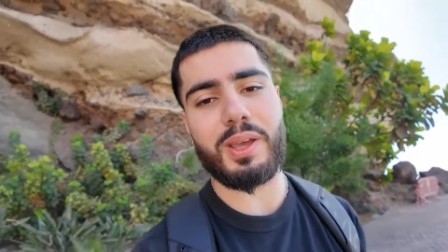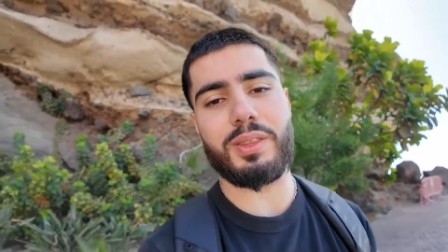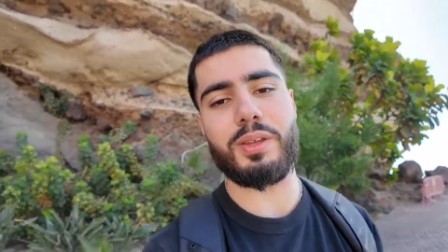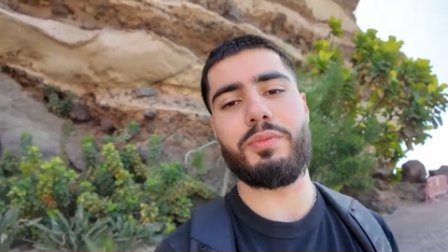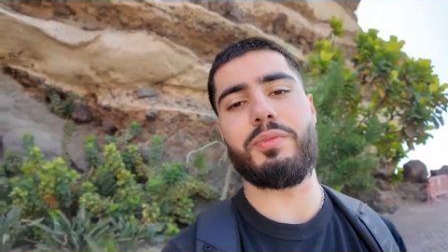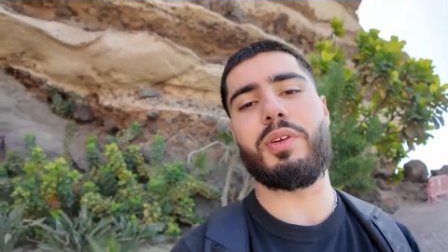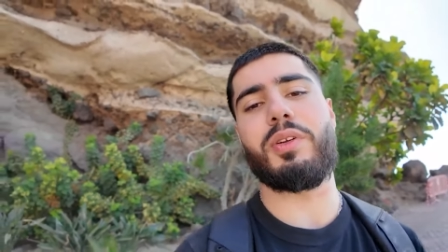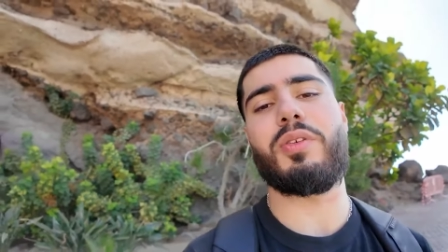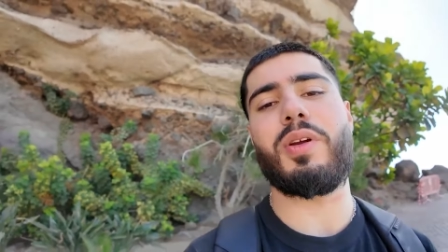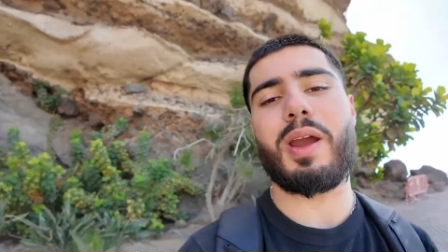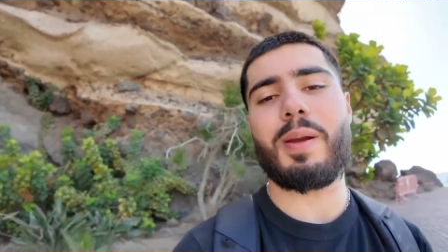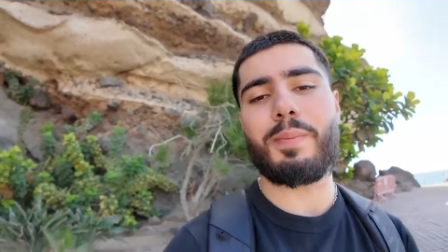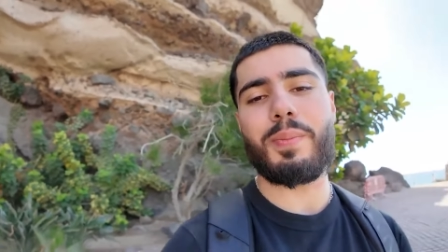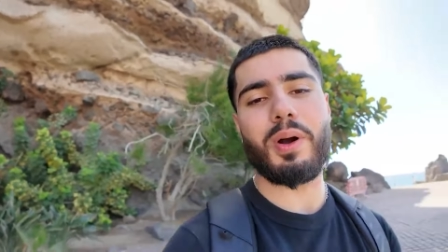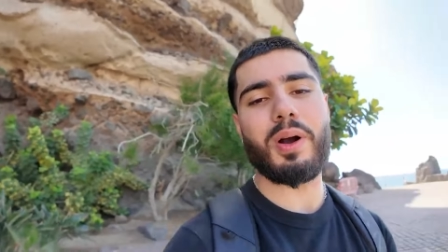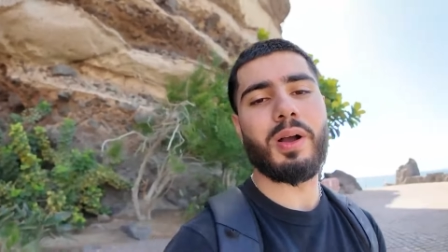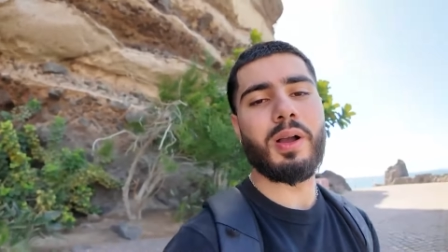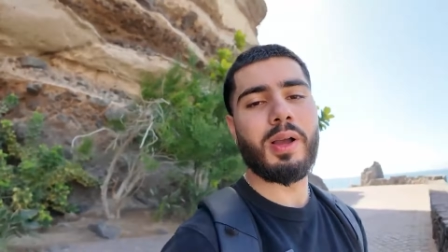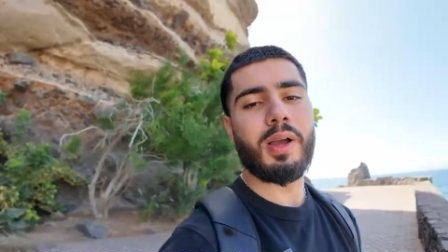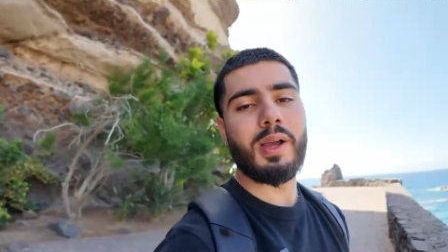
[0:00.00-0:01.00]
better than regret.
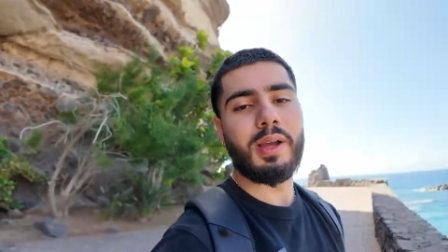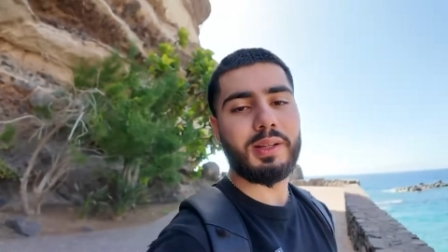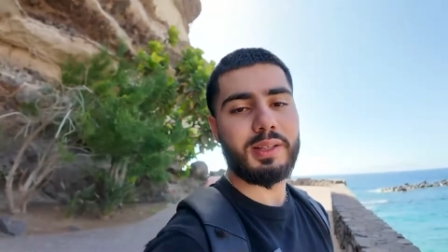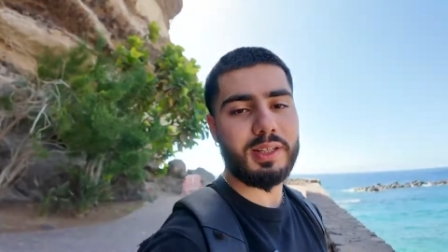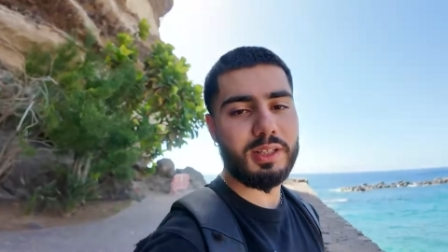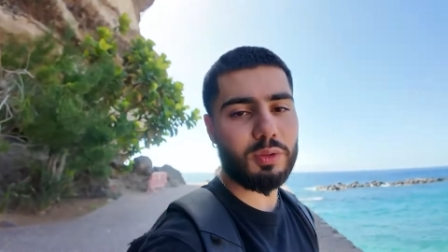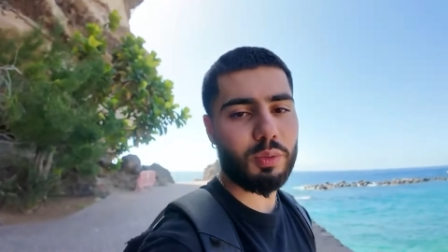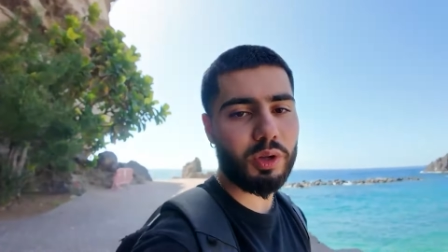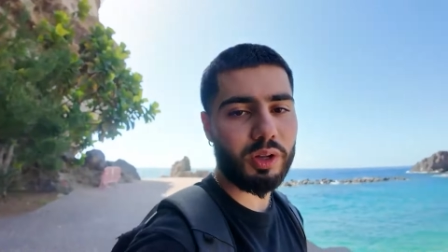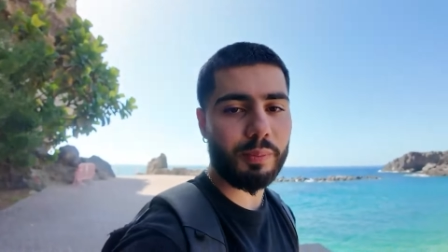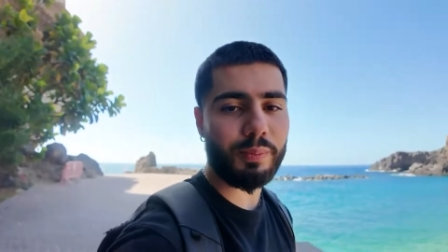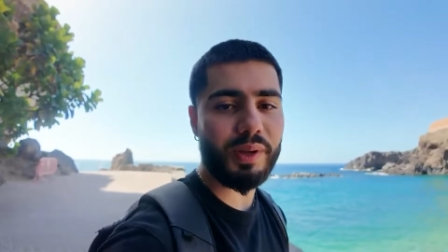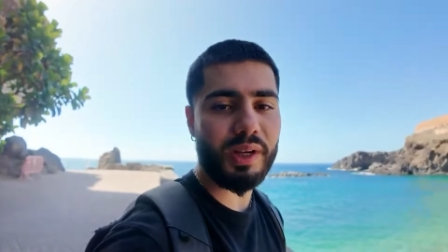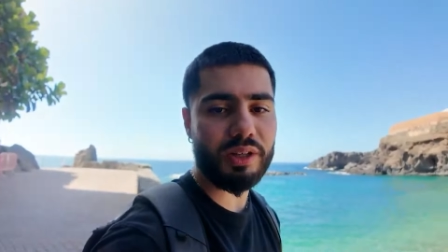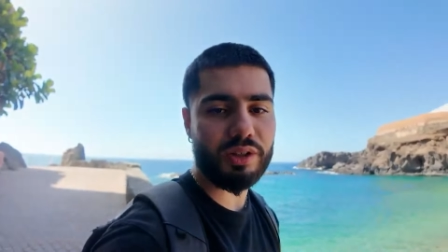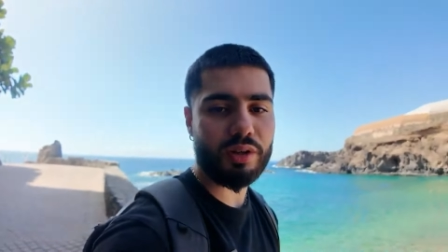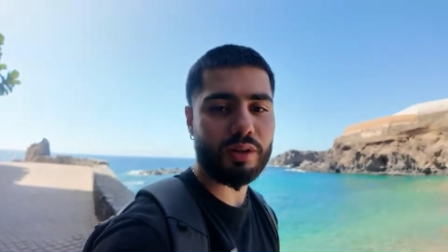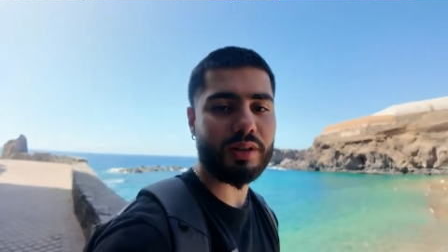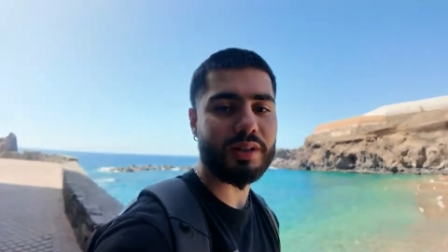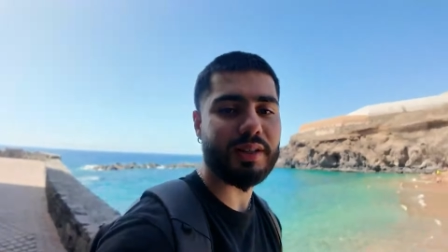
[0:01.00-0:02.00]
But this is what the
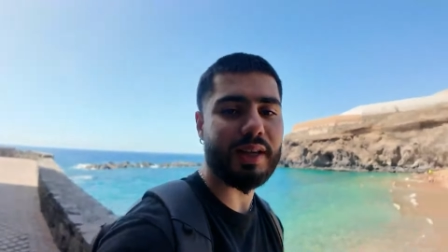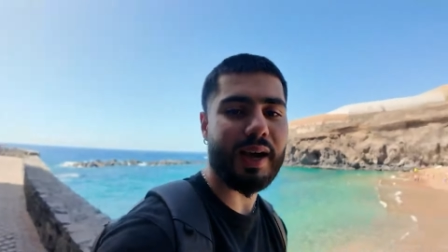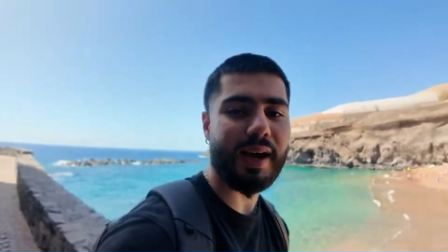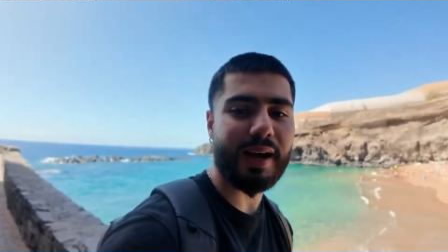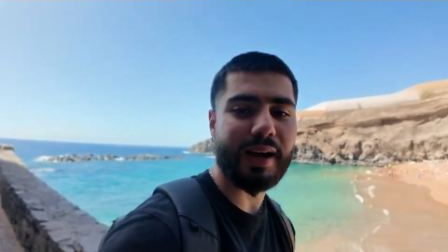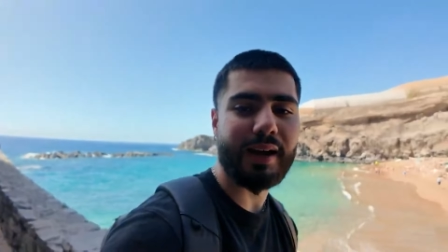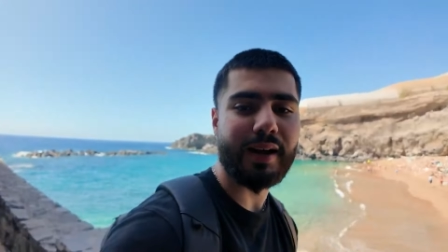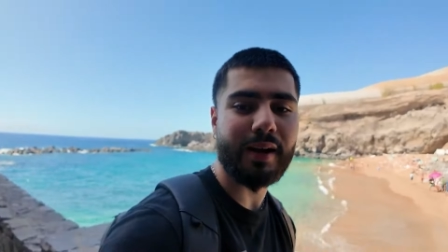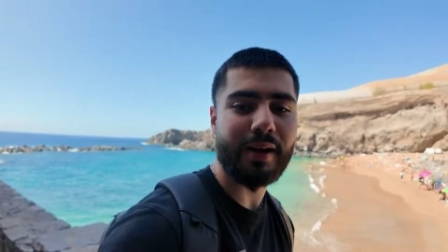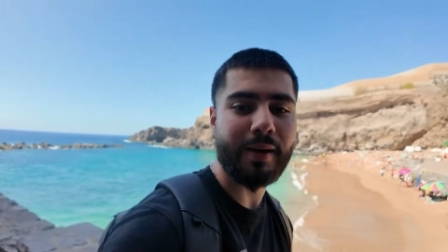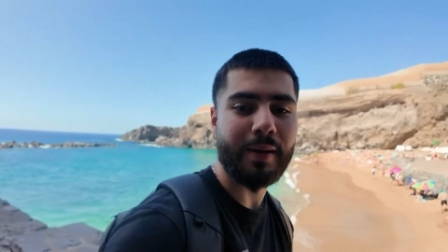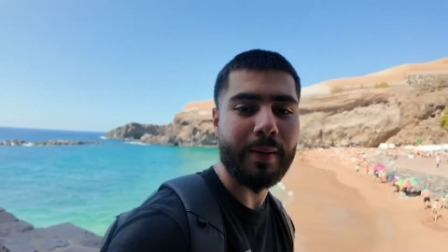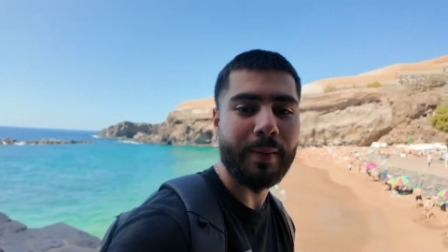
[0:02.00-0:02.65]
beach looks like.